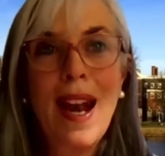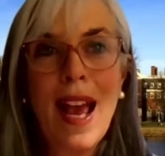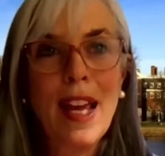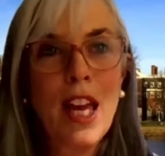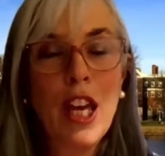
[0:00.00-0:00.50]

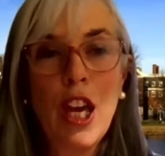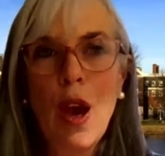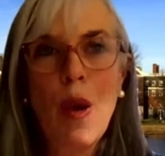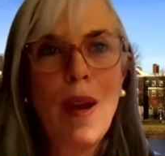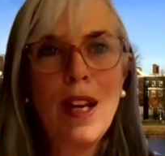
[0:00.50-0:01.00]
and I can
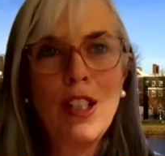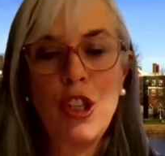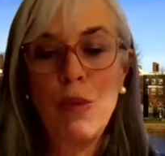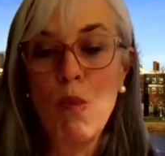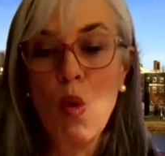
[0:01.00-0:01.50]
go
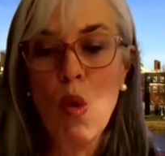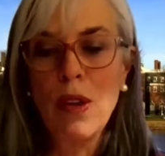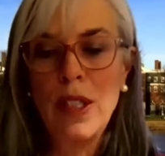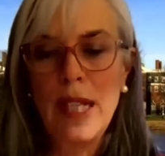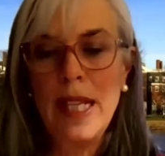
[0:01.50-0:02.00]
into
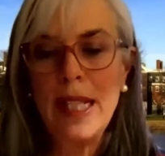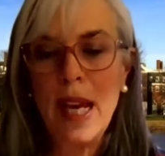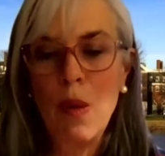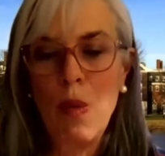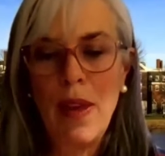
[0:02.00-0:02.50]
more
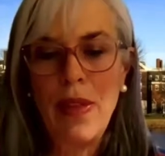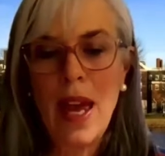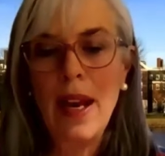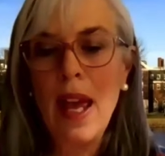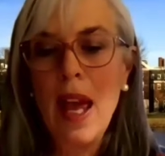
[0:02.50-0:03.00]
detail with
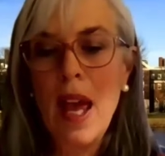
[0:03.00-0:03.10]
it,